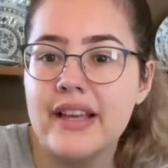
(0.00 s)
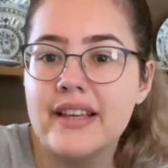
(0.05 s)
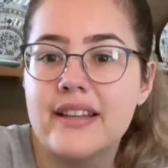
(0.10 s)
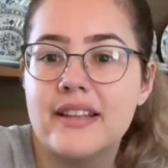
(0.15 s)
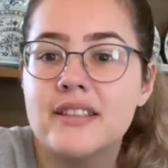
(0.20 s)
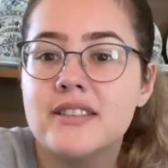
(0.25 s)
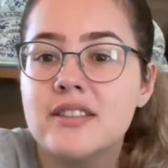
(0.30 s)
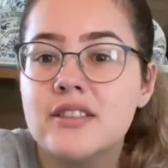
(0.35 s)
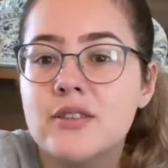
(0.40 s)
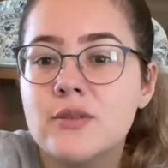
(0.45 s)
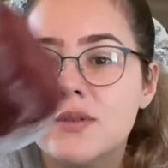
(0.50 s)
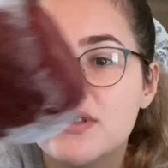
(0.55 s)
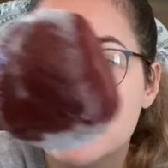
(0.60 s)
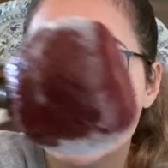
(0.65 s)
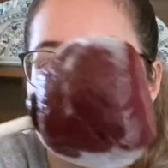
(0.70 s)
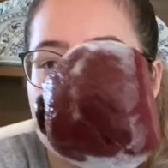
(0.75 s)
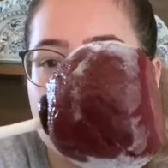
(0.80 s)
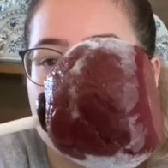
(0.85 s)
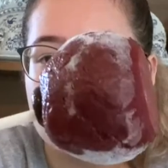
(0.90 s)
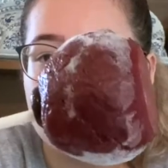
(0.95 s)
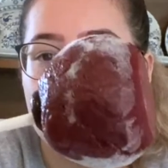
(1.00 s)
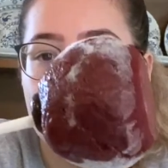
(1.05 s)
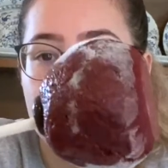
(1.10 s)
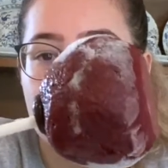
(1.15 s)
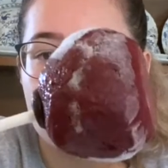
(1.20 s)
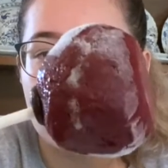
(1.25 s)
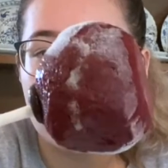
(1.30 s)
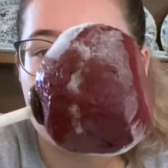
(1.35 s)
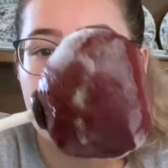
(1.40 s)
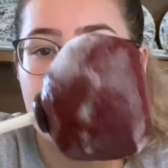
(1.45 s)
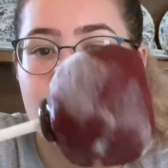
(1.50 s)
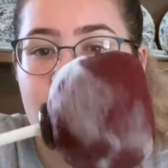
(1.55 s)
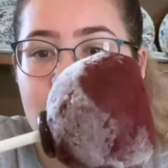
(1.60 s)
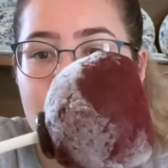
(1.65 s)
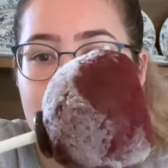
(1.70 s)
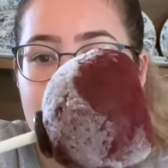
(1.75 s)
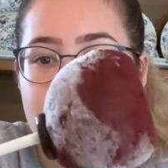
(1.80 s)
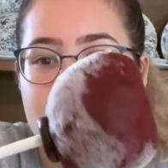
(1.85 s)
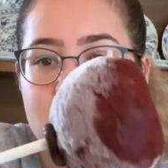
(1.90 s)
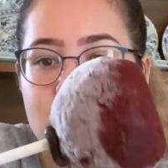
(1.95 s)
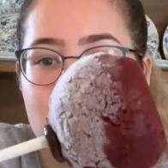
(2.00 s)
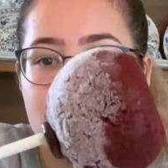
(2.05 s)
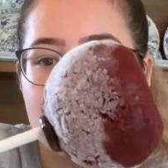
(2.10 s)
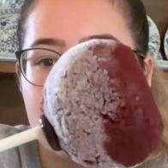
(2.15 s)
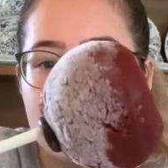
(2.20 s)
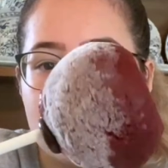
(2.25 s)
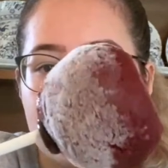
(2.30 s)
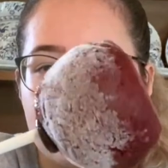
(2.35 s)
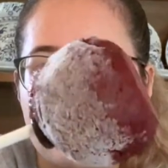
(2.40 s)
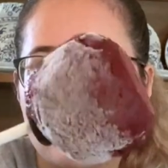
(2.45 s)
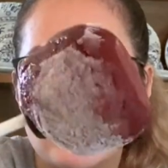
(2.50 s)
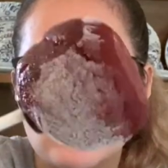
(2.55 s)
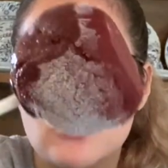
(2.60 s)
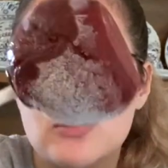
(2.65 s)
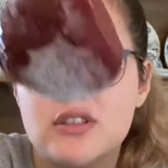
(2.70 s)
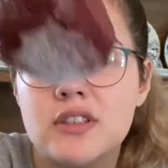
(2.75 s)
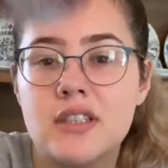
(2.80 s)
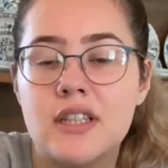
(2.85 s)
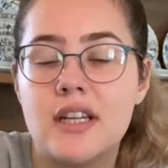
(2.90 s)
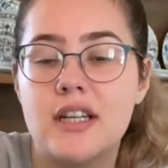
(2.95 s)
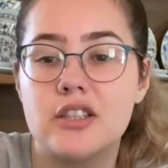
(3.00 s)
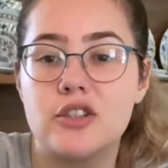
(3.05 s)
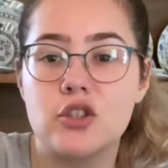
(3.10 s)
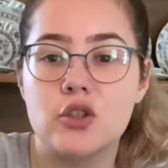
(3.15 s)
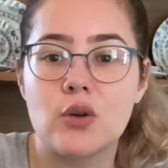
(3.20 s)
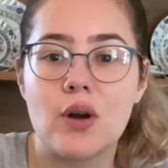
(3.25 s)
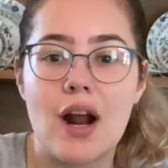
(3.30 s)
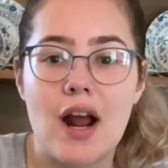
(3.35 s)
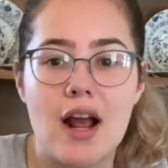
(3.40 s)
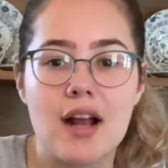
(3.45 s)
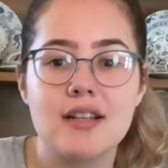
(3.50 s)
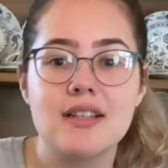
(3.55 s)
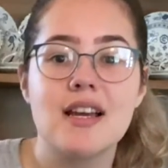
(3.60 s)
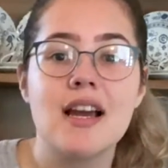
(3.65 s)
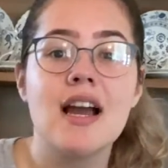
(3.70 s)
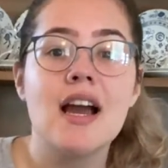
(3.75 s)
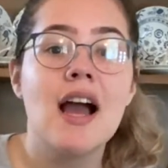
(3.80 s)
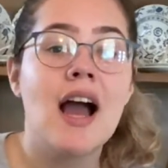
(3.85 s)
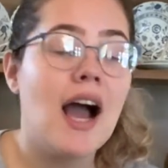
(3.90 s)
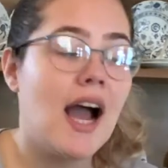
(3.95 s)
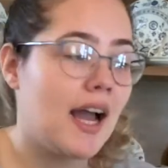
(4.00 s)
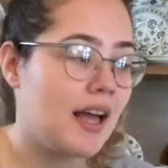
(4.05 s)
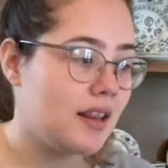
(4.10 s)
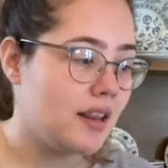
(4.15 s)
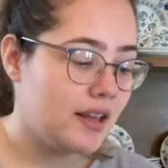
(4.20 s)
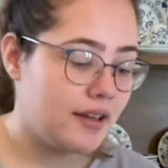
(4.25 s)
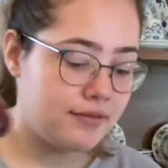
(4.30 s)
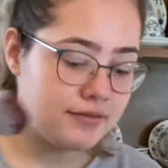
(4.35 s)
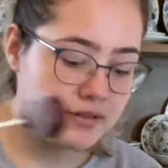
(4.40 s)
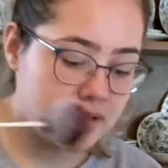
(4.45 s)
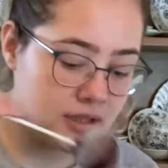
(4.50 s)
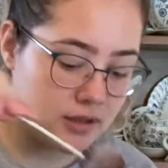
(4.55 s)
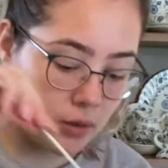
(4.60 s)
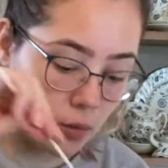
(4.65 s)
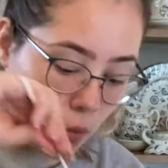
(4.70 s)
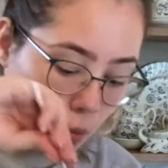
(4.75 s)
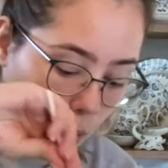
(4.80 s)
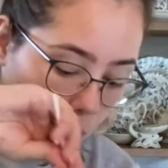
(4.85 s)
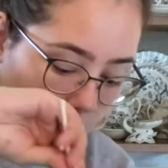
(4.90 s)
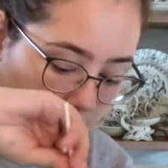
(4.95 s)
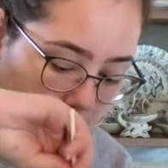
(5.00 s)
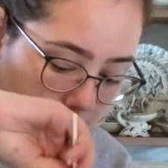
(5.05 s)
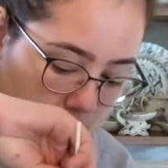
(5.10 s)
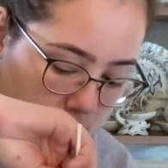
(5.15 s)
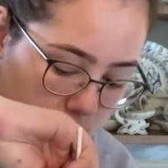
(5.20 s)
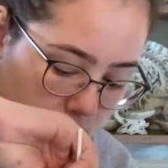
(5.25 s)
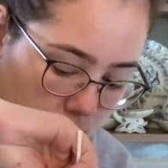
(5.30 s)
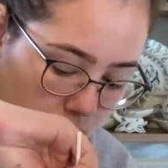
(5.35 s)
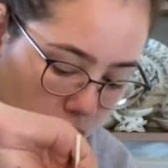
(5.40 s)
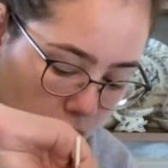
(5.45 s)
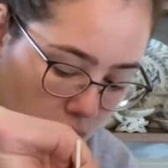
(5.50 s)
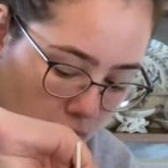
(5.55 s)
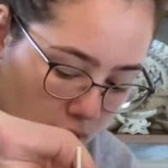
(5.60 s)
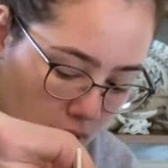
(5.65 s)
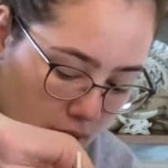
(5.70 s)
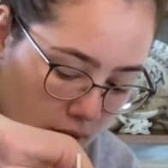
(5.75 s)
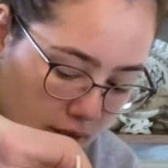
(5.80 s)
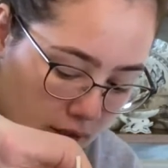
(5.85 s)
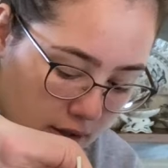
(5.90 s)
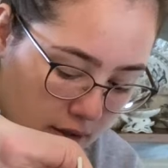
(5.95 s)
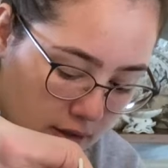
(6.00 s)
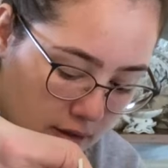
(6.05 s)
This is what it looks like, by the way. It's literally frozen, it's cracked. I left it way too long.